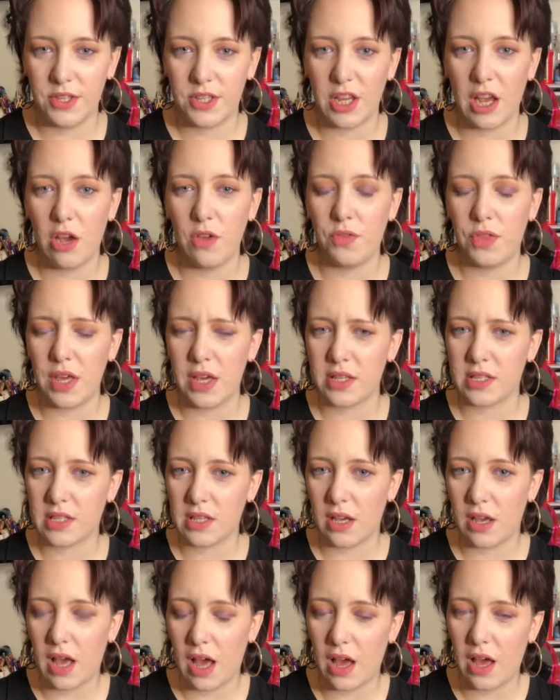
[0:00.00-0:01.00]
So
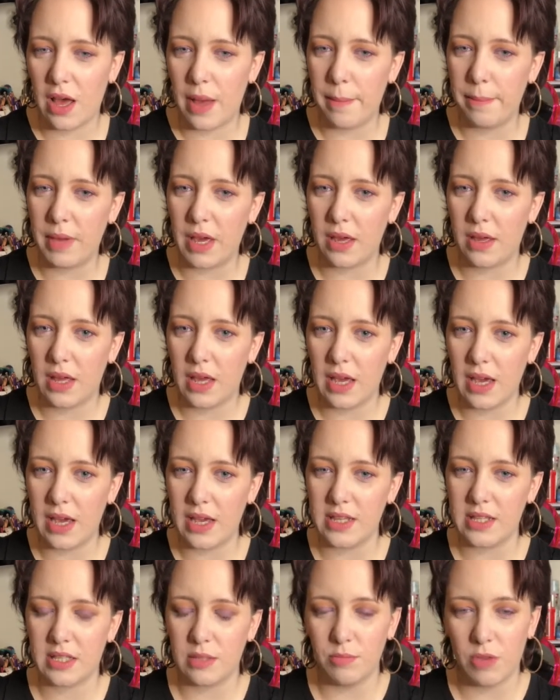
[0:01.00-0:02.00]
this
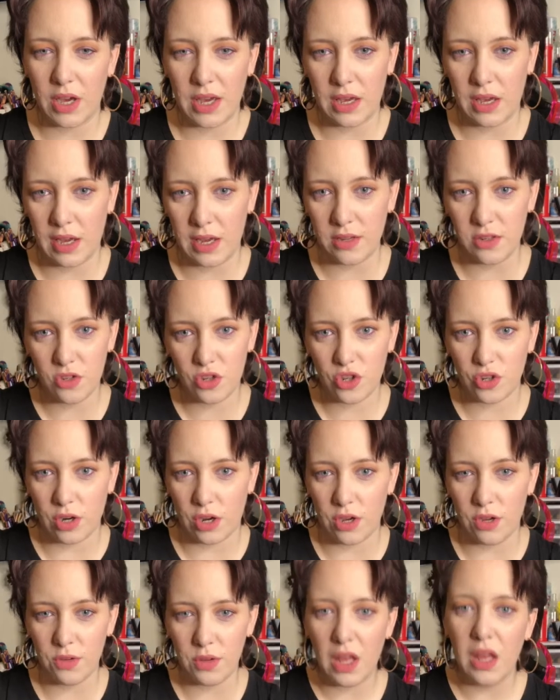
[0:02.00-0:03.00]
is my
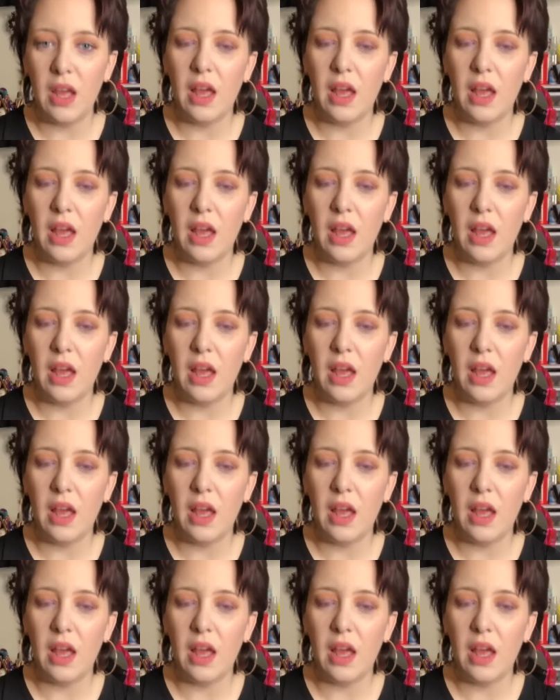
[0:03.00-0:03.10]
intro,